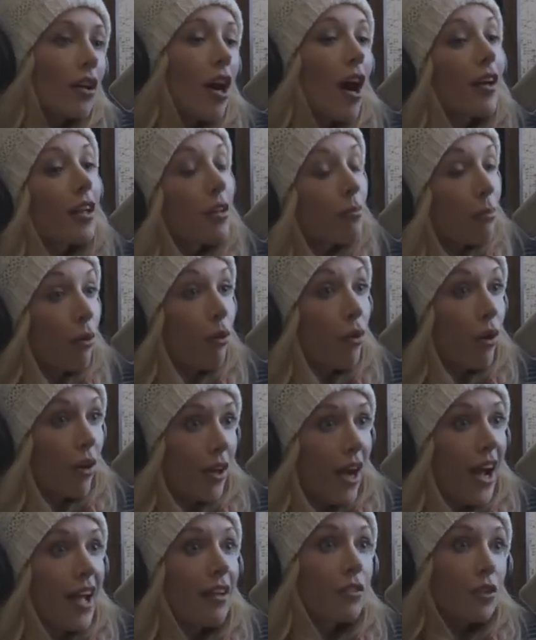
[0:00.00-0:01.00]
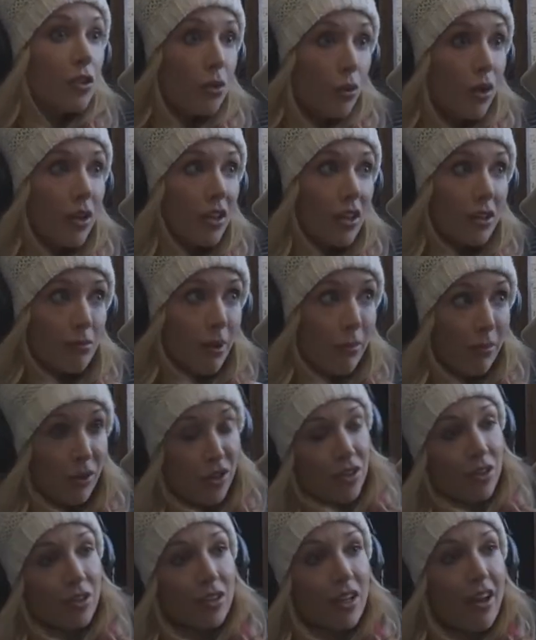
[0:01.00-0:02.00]
not in porn. I have squirted in my
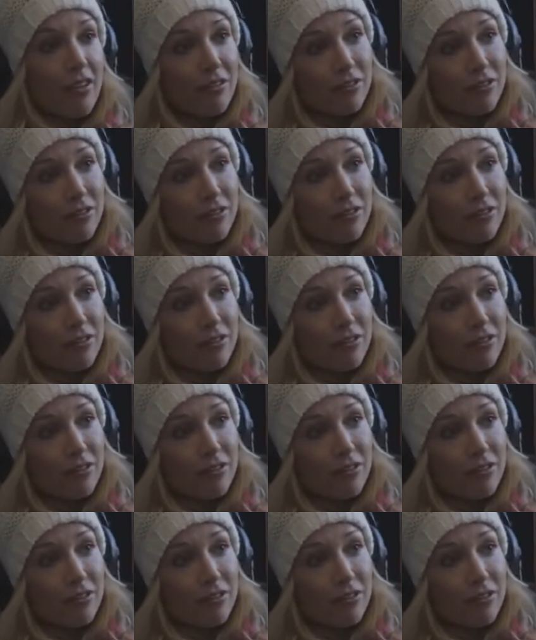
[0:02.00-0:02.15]
personal life.